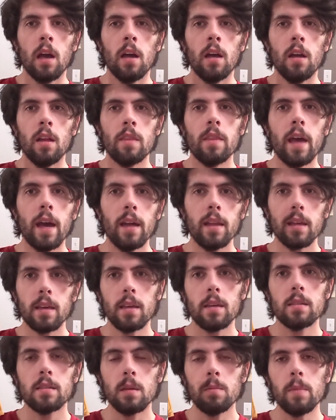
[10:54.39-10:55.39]
And that
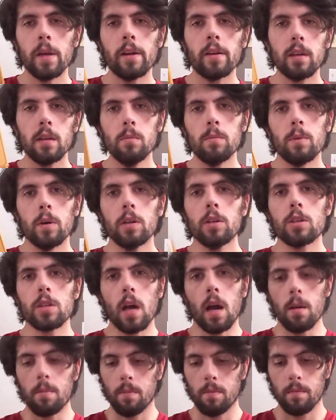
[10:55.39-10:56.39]
is American
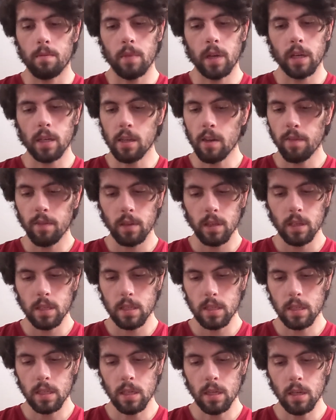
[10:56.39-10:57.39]
Bookshop. I can definitely
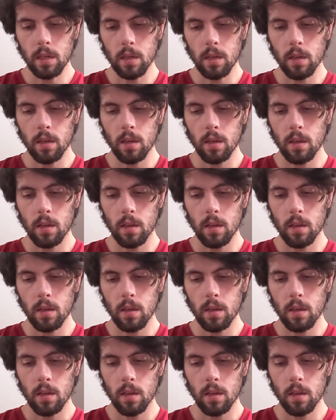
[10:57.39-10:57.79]
see